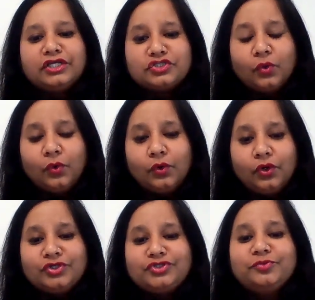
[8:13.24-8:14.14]
So,
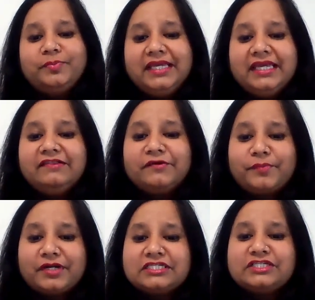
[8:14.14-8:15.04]
to be in the
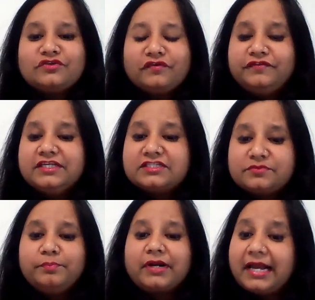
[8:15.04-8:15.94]
presence of this
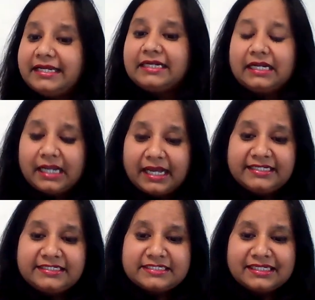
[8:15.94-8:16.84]
bright
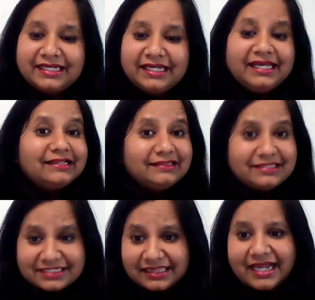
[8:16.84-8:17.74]
light,
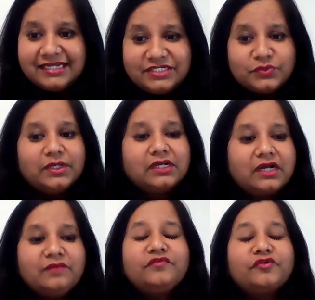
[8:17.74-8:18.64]
this light will
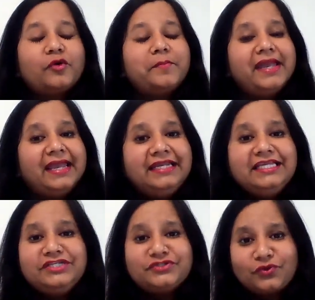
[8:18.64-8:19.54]
come from
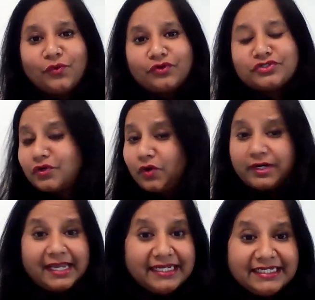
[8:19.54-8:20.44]
any source
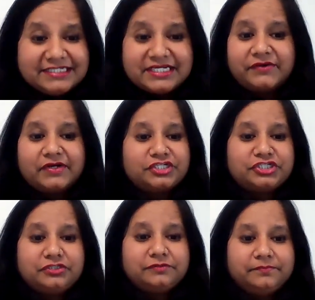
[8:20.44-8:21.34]
or any
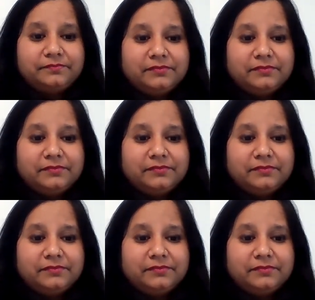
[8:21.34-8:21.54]
direction.